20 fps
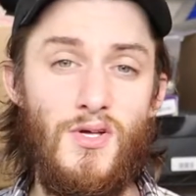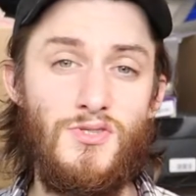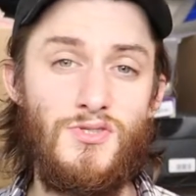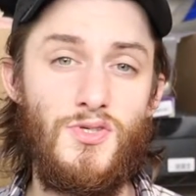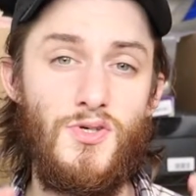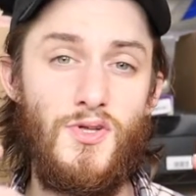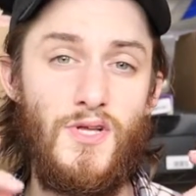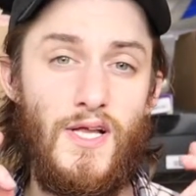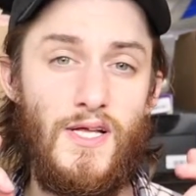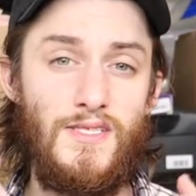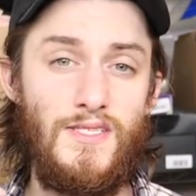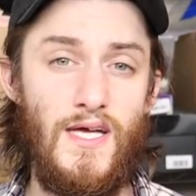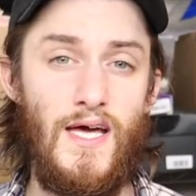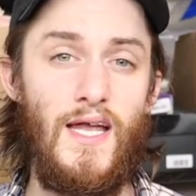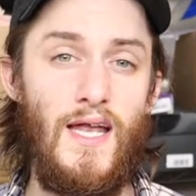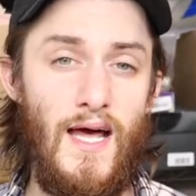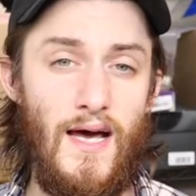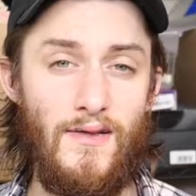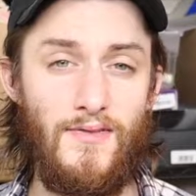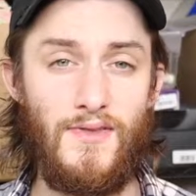So let's
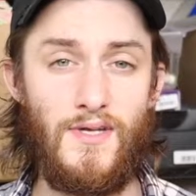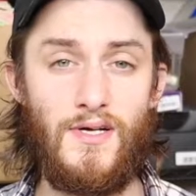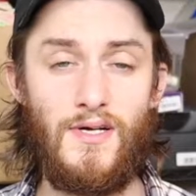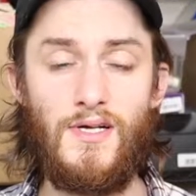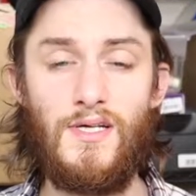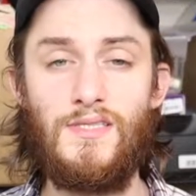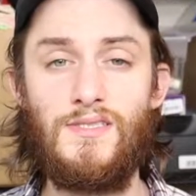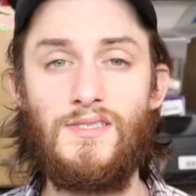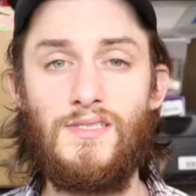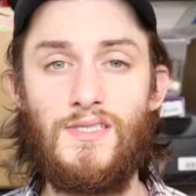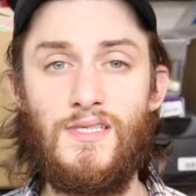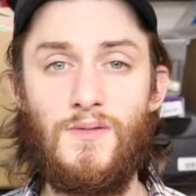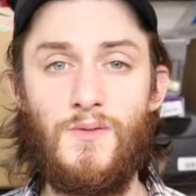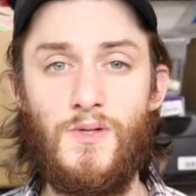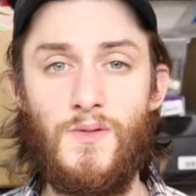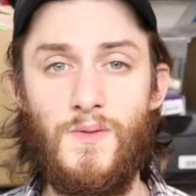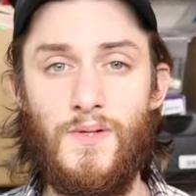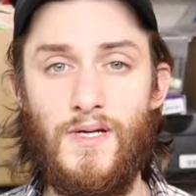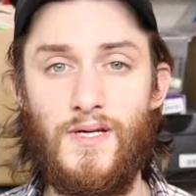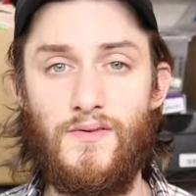head out there and see
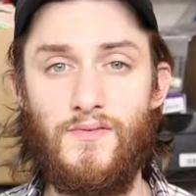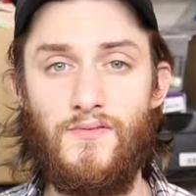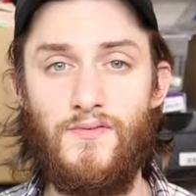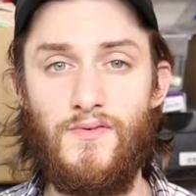what we can